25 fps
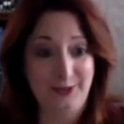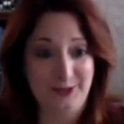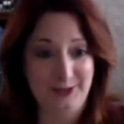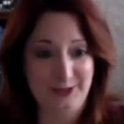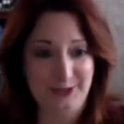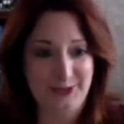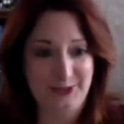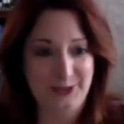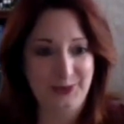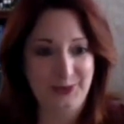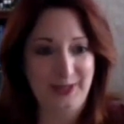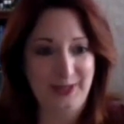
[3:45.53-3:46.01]

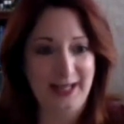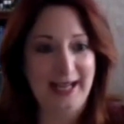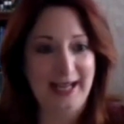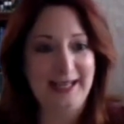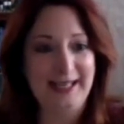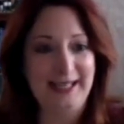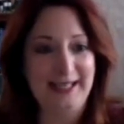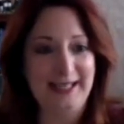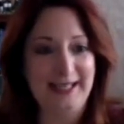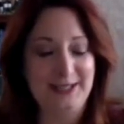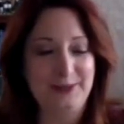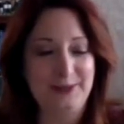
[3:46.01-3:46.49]
so that
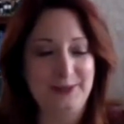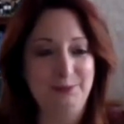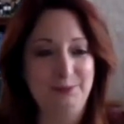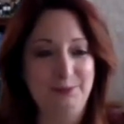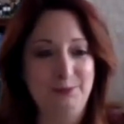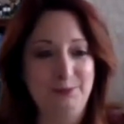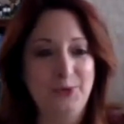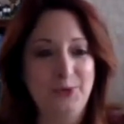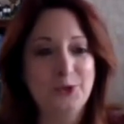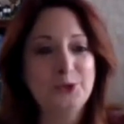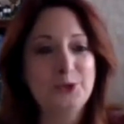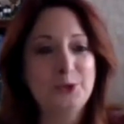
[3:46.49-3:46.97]
it is
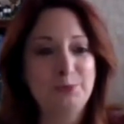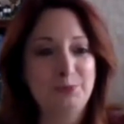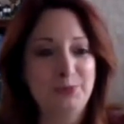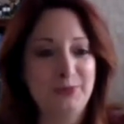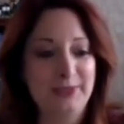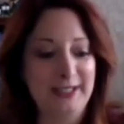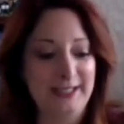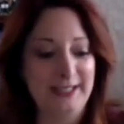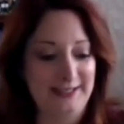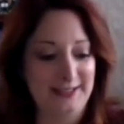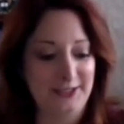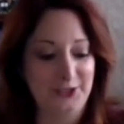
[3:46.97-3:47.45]

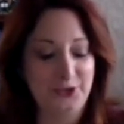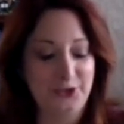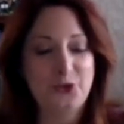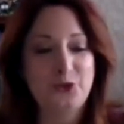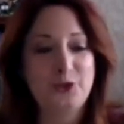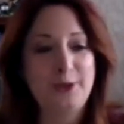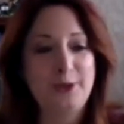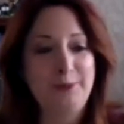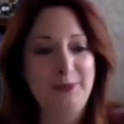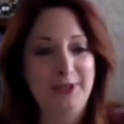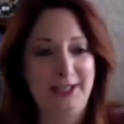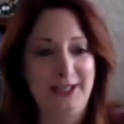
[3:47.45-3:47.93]
multiply
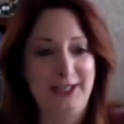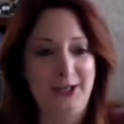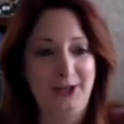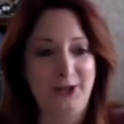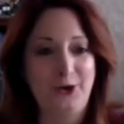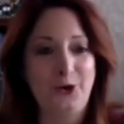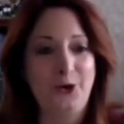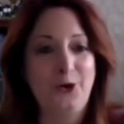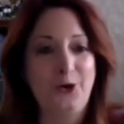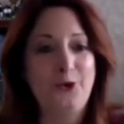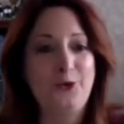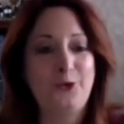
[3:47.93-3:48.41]
distributed
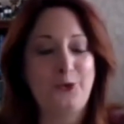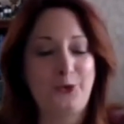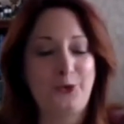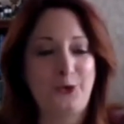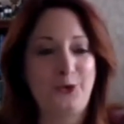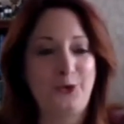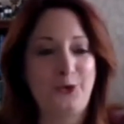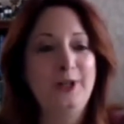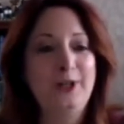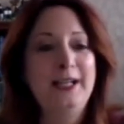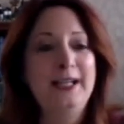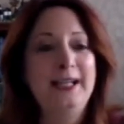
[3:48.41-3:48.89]

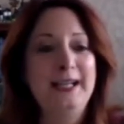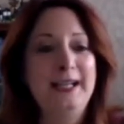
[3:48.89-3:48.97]
over